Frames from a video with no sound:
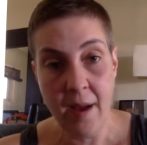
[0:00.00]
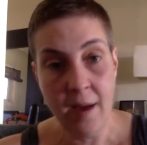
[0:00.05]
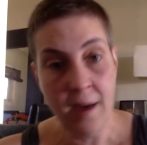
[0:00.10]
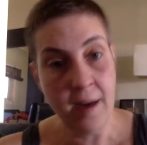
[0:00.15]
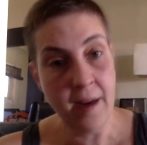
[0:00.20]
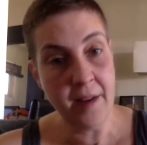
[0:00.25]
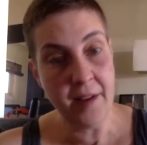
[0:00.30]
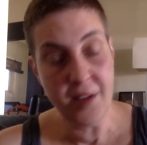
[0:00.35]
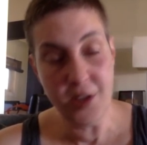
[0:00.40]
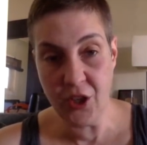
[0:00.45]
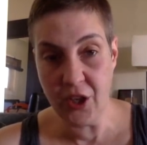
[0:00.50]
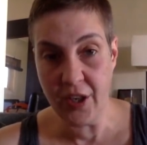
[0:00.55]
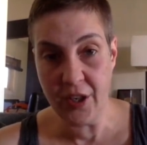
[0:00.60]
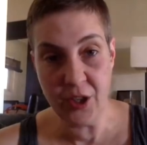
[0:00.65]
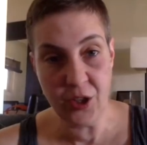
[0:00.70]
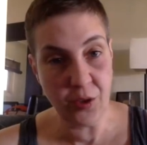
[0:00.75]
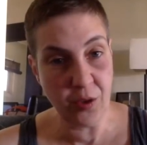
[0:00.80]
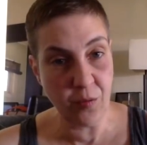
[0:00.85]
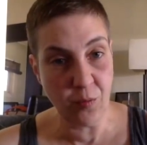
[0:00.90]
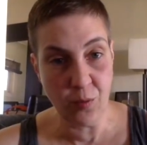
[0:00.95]
The
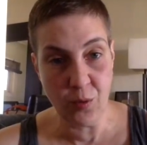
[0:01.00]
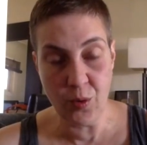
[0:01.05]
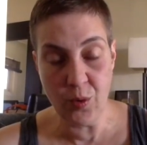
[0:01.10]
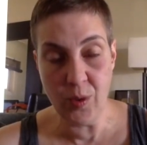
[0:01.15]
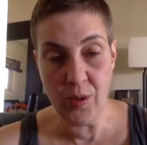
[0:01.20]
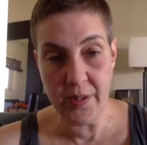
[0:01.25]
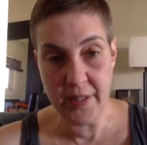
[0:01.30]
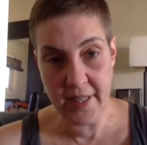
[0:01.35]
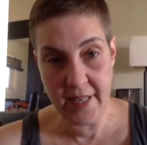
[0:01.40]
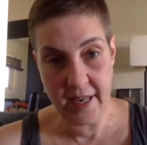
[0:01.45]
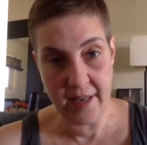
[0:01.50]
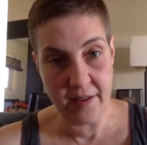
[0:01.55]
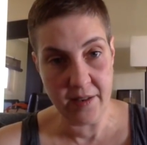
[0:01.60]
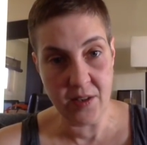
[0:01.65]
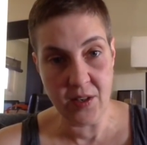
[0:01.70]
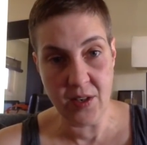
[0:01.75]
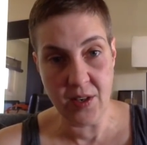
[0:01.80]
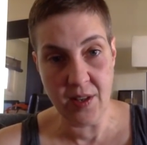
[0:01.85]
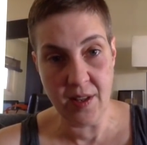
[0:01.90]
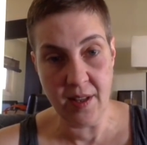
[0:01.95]
judge ruled
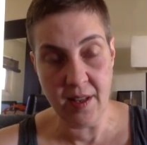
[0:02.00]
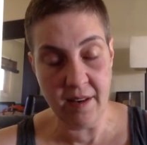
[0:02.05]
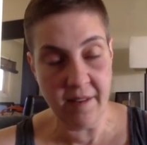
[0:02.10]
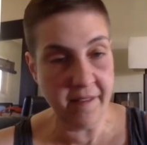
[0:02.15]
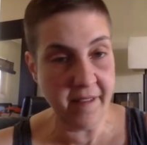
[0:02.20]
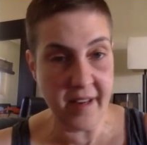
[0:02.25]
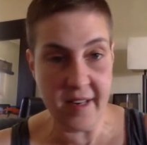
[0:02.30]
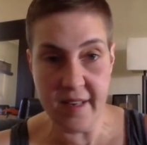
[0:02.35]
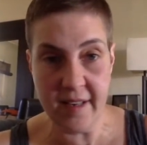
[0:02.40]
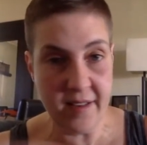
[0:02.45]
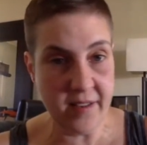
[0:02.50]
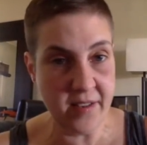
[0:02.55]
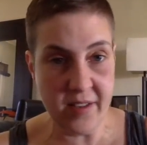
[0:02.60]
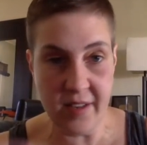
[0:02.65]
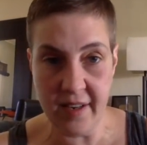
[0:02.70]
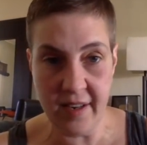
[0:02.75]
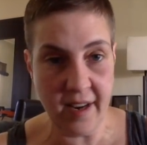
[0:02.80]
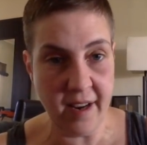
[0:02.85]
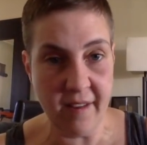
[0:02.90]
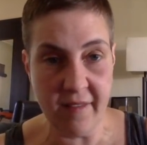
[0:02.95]
against the defendants
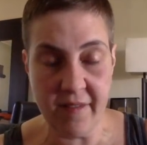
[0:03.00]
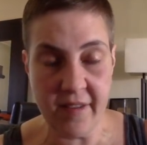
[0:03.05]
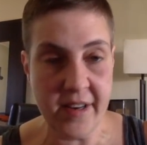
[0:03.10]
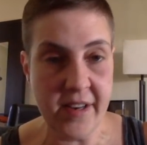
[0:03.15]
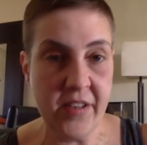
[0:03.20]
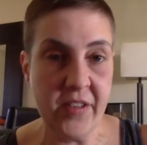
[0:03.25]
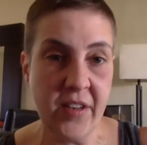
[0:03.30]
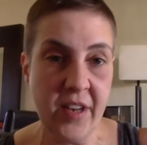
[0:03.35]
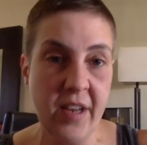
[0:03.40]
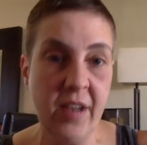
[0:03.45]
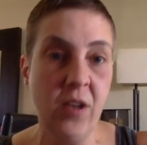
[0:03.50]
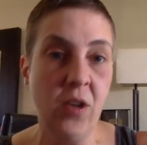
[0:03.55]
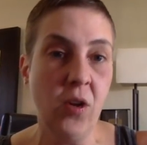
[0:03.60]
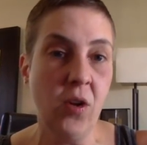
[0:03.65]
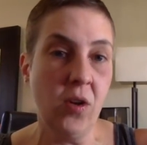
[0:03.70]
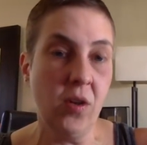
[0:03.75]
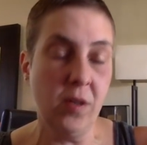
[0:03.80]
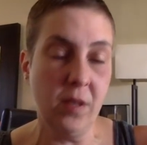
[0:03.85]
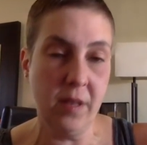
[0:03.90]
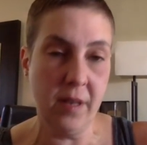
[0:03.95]
in every
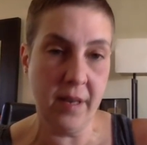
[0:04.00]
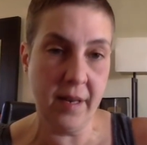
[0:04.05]
single